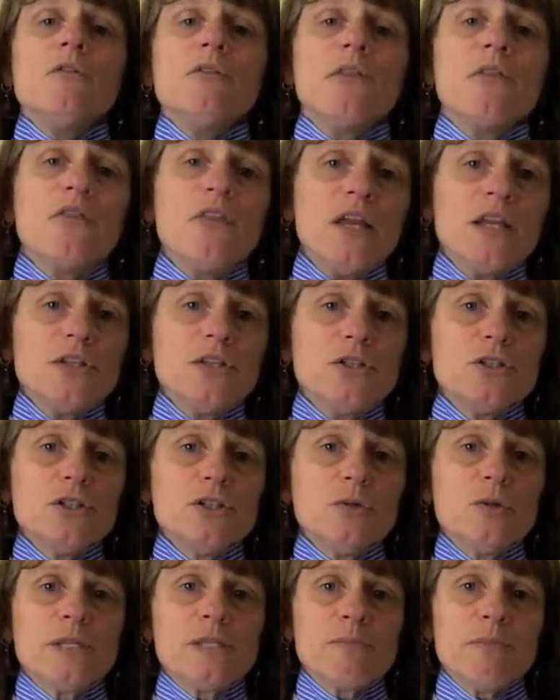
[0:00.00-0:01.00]
The thing to
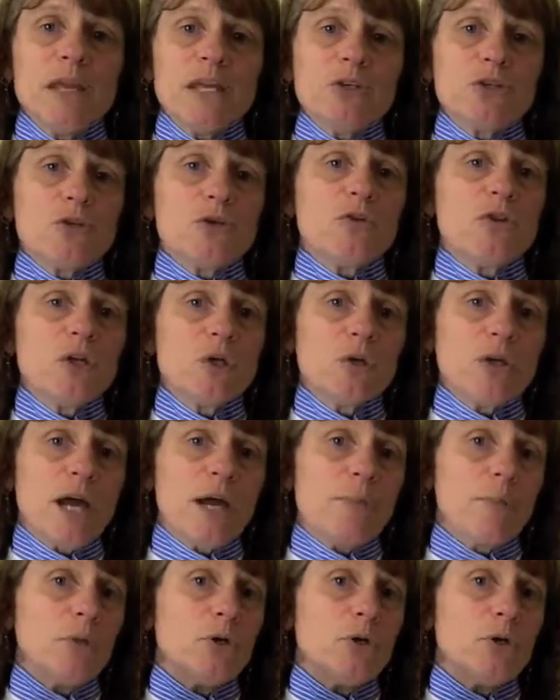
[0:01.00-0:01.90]
do is make sure that you're not